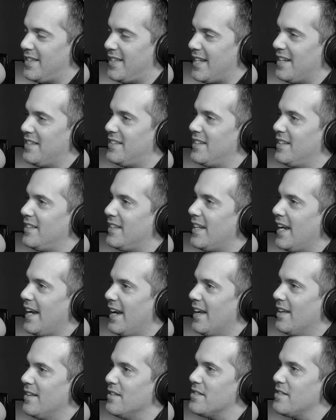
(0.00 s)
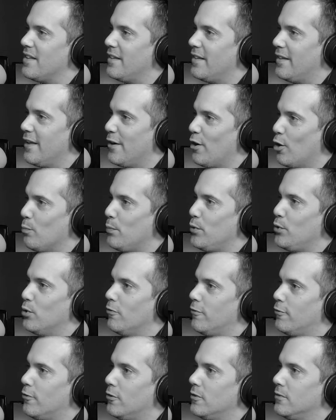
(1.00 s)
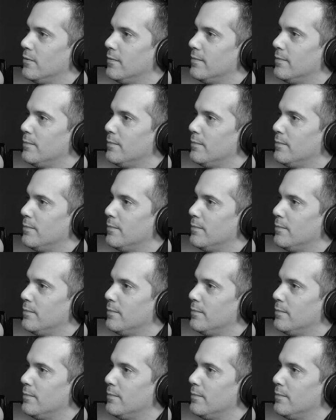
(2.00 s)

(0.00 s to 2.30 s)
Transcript: dented cans that are beautiful.